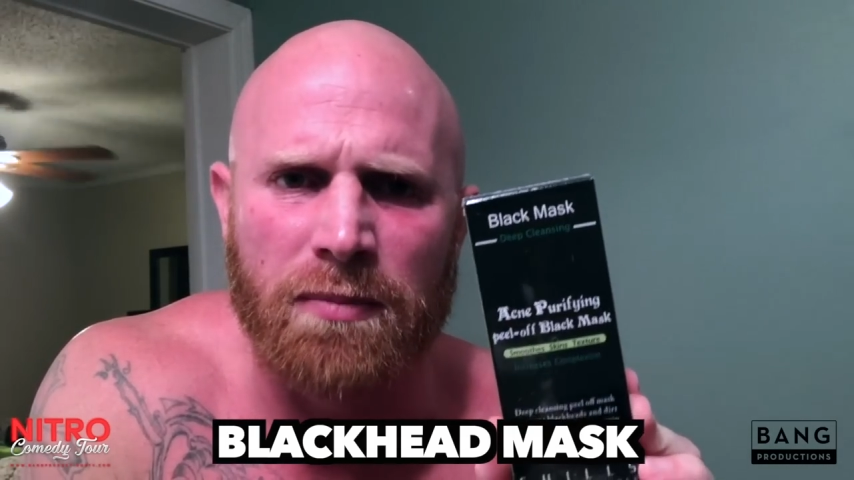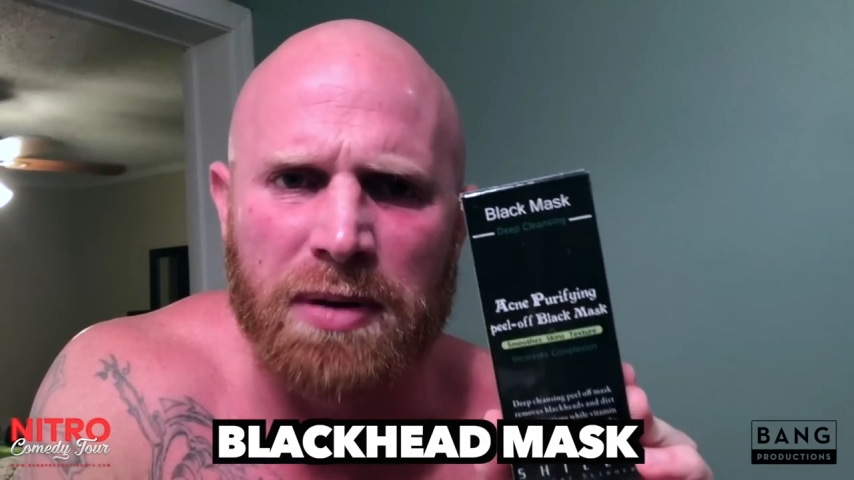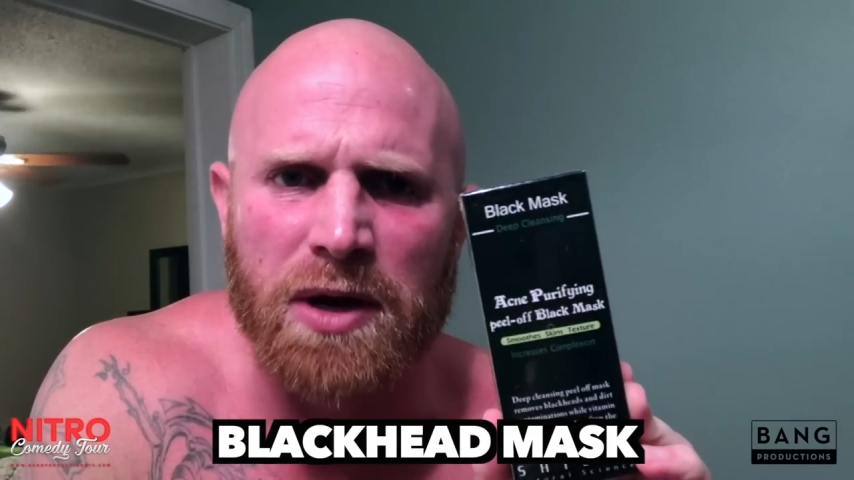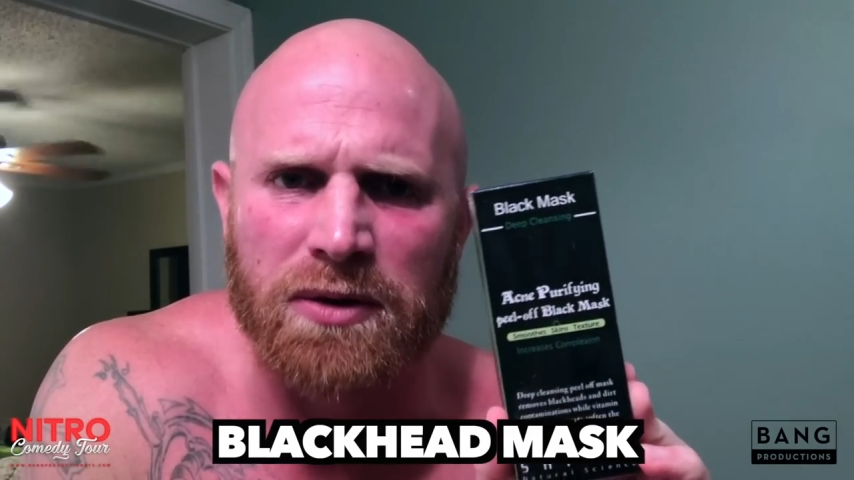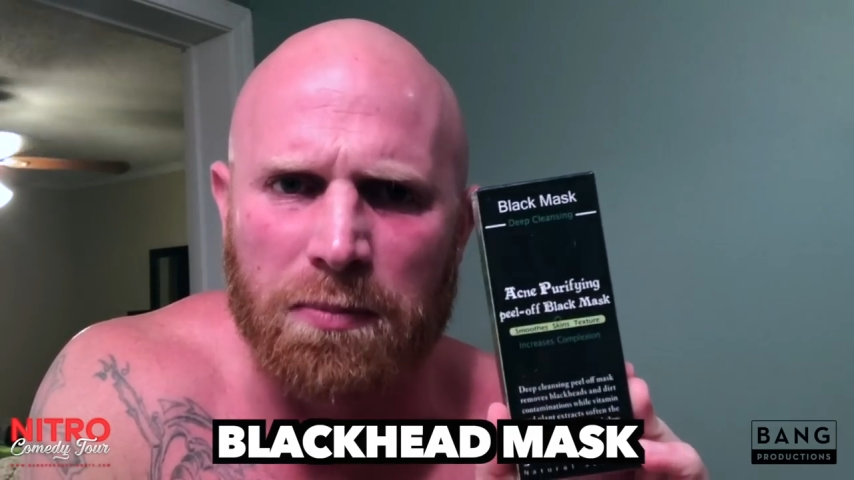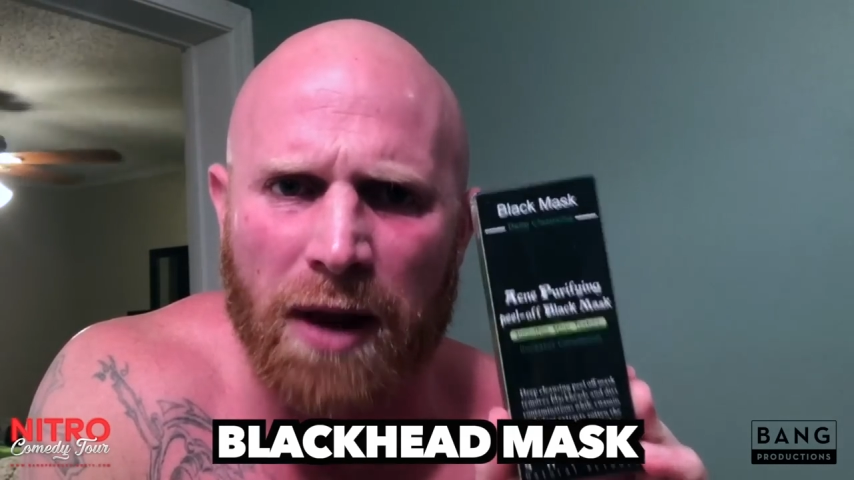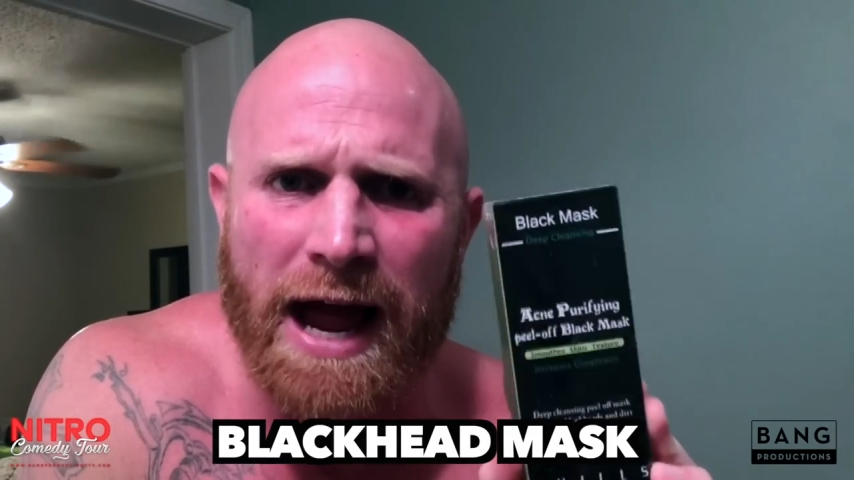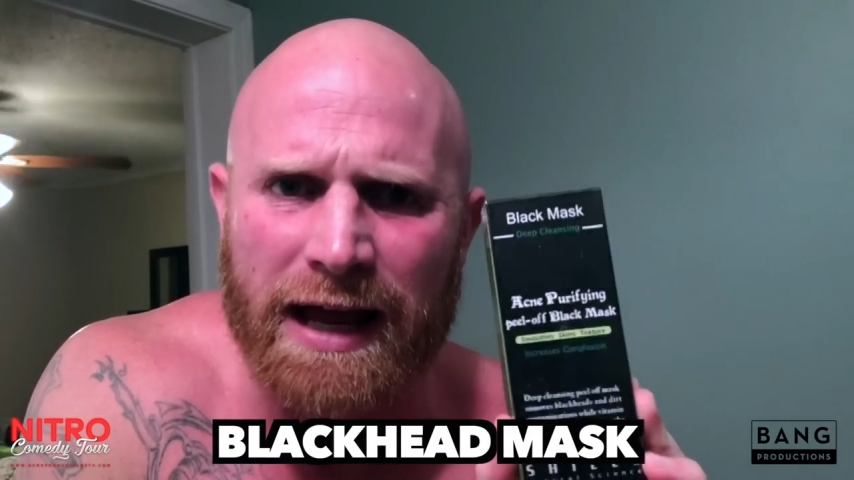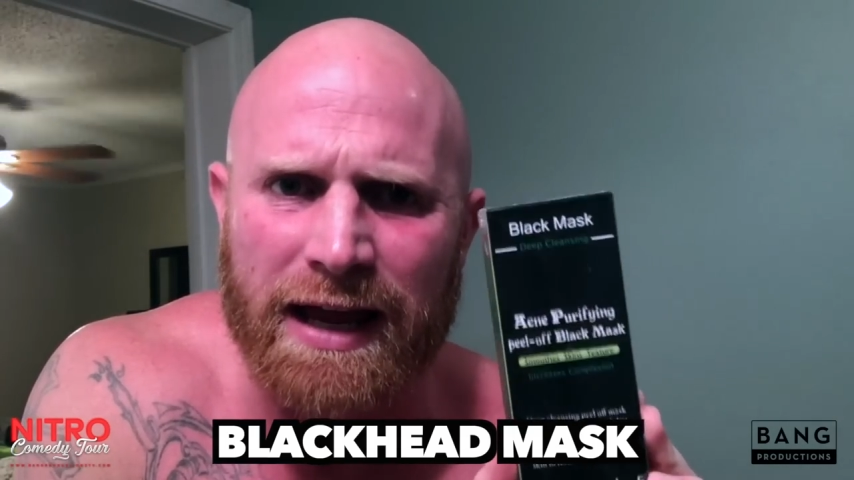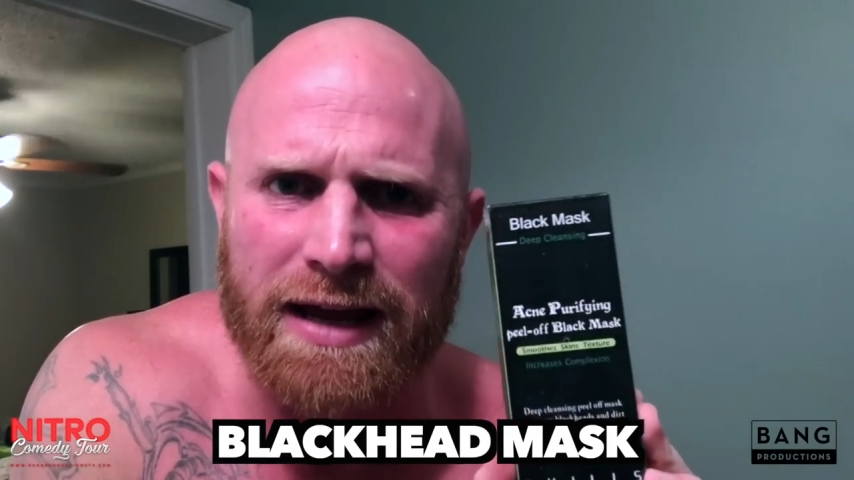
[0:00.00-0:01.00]
peel the
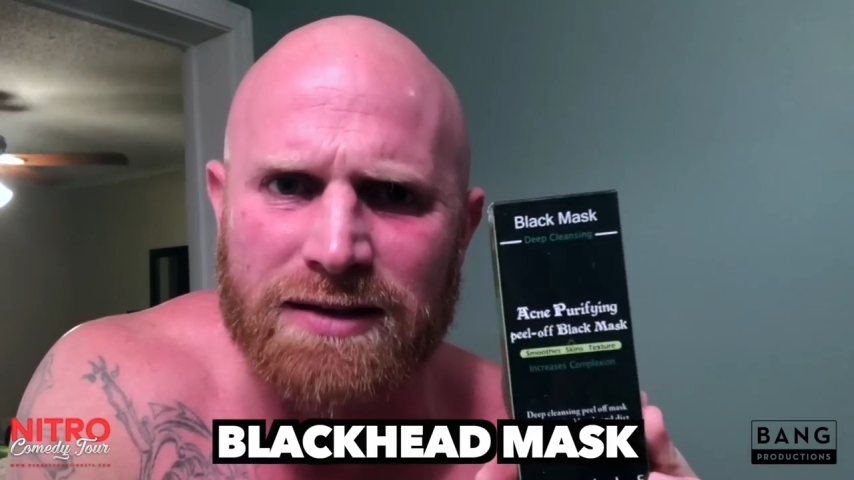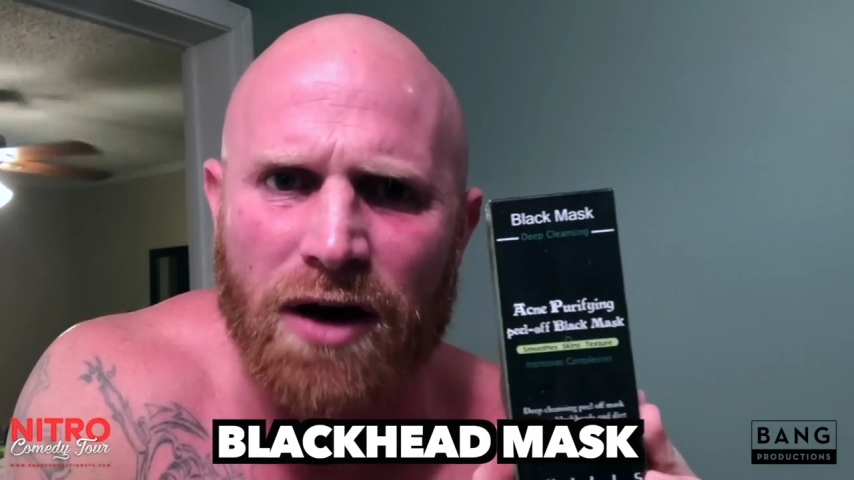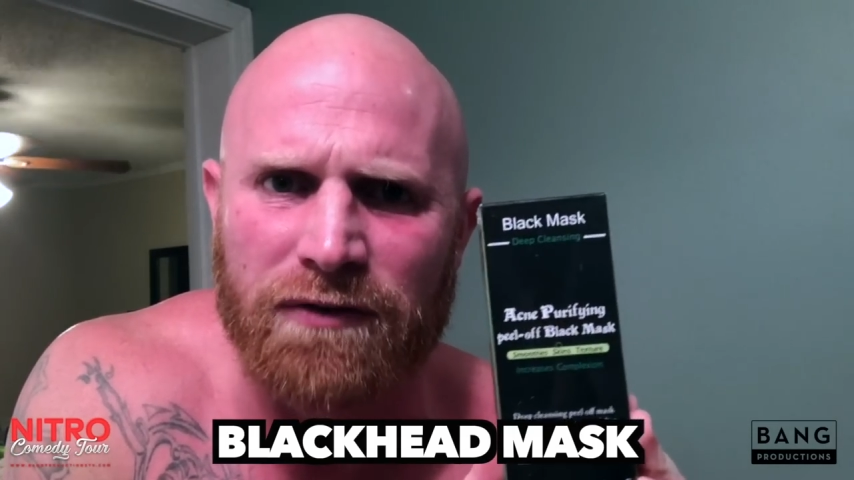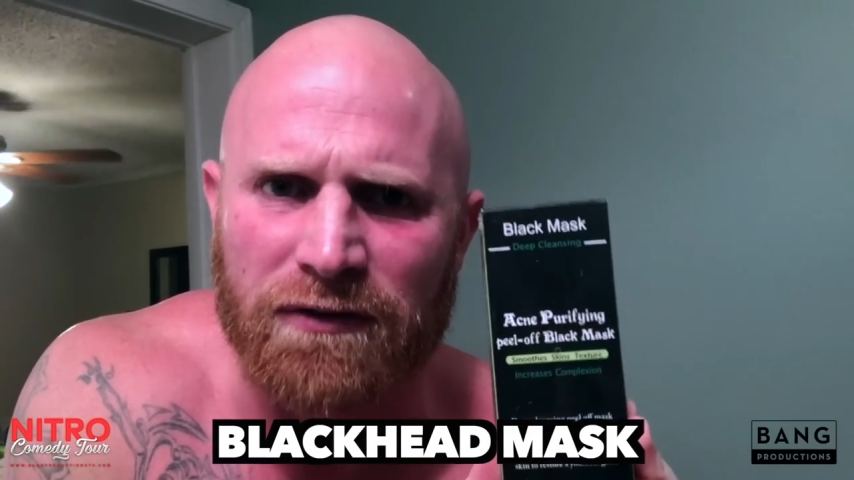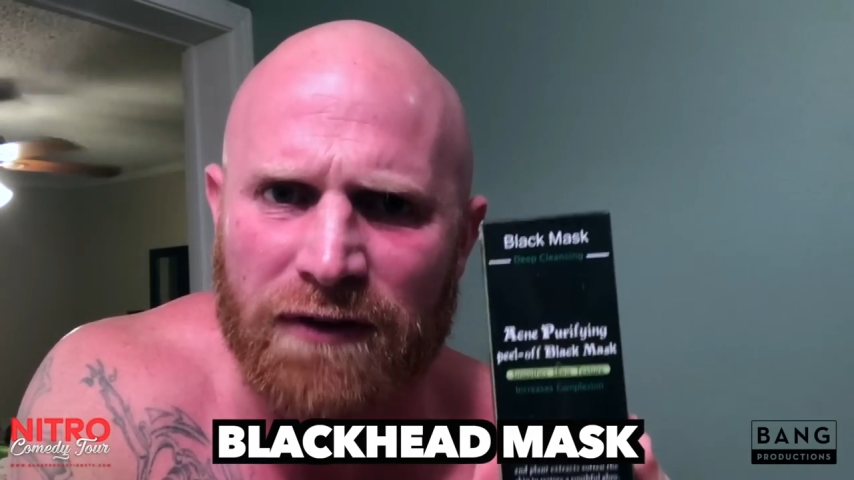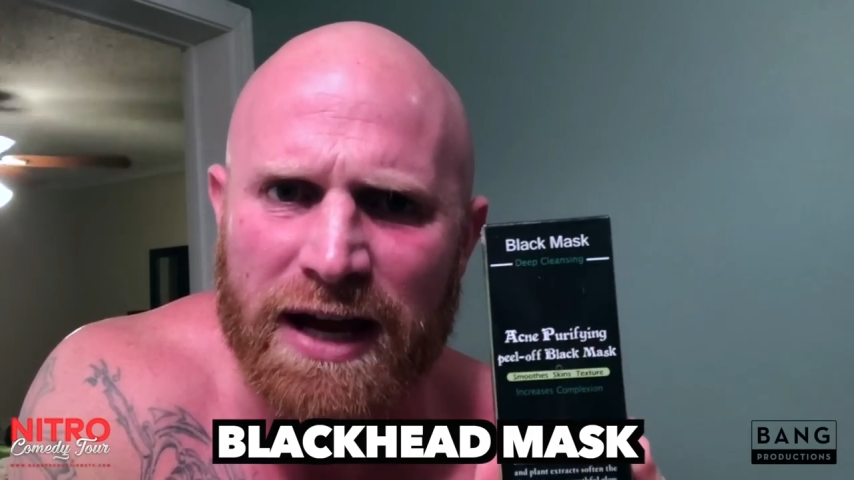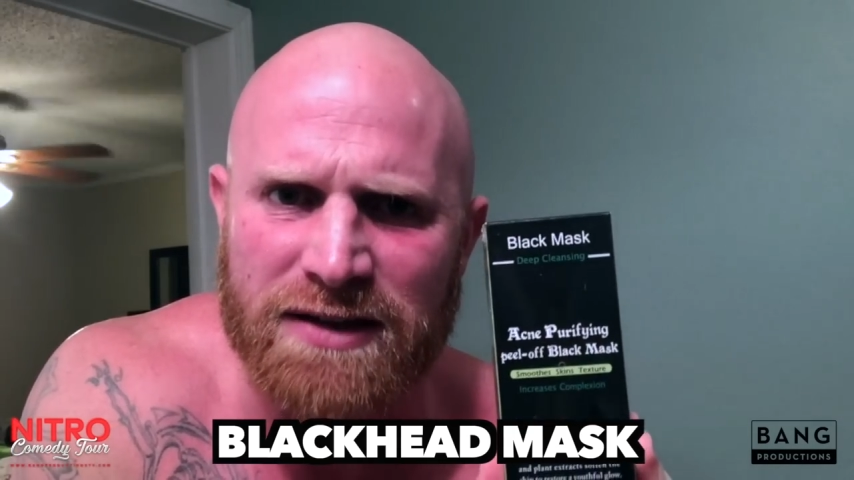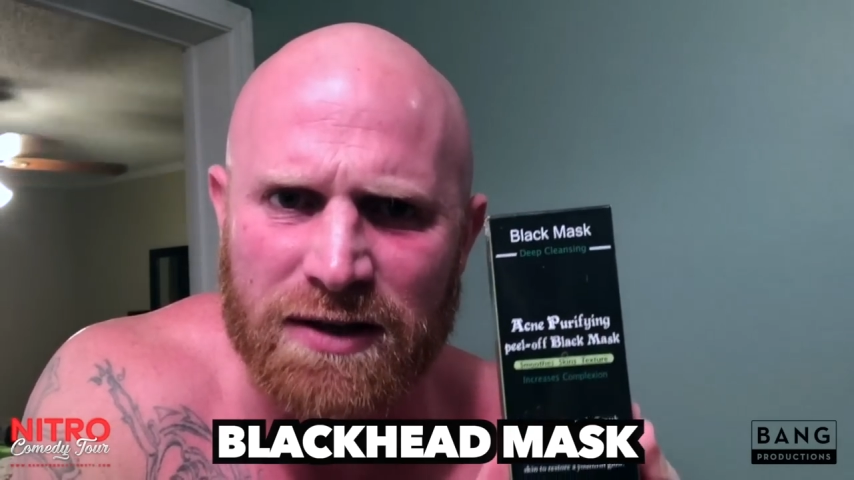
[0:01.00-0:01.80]
blackheads off your face.